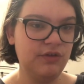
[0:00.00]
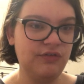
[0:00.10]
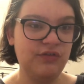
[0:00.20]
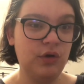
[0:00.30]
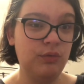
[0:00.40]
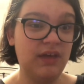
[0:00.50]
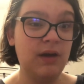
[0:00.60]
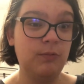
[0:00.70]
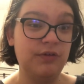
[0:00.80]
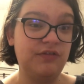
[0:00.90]
So
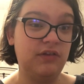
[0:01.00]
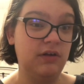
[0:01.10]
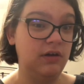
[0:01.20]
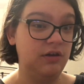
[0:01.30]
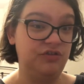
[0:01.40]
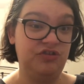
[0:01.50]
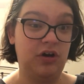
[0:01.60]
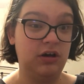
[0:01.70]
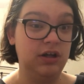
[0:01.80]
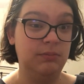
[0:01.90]
that was the
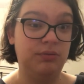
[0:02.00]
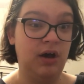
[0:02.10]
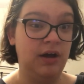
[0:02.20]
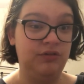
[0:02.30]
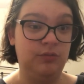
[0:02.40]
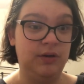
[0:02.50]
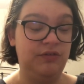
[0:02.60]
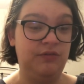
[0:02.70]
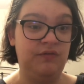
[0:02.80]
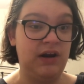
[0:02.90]
shocking plot
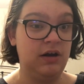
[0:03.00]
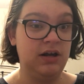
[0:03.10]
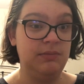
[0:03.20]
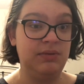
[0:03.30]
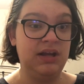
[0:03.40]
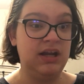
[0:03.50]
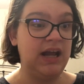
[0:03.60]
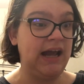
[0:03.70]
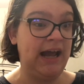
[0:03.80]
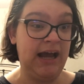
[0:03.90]
twist. Verity being
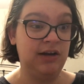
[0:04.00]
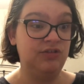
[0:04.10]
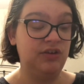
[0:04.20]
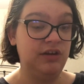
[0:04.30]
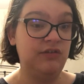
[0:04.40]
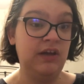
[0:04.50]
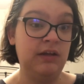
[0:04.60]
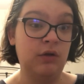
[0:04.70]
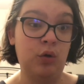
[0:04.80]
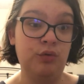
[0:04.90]
actually
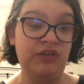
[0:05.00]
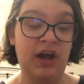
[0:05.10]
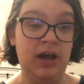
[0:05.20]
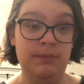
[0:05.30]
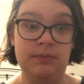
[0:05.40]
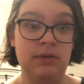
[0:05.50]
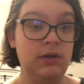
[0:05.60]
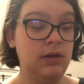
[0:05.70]
insane the whole time.